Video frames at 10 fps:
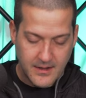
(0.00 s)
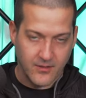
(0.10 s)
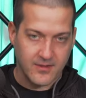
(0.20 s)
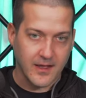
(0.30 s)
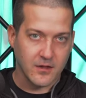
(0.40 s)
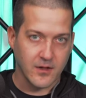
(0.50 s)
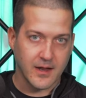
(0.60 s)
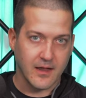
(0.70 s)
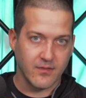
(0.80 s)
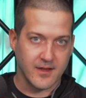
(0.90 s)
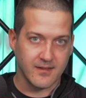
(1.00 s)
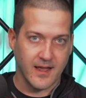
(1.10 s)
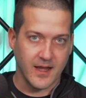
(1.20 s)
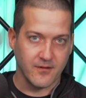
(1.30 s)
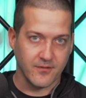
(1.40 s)
Now let's take a look at the
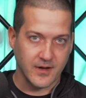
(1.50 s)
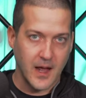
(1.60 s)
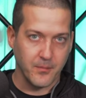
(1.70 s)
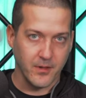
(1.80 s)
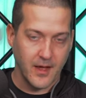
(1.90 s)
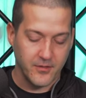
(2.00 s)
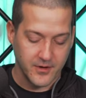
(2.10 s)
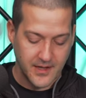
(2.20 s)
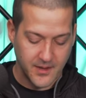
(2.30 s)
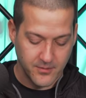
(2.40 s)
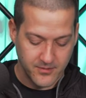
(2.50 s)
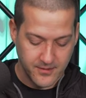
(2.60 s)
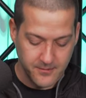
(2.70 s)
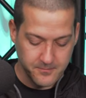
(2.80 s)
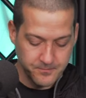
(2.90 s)
design of a couple other cables
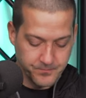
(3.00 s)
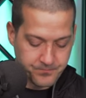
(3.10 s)
here.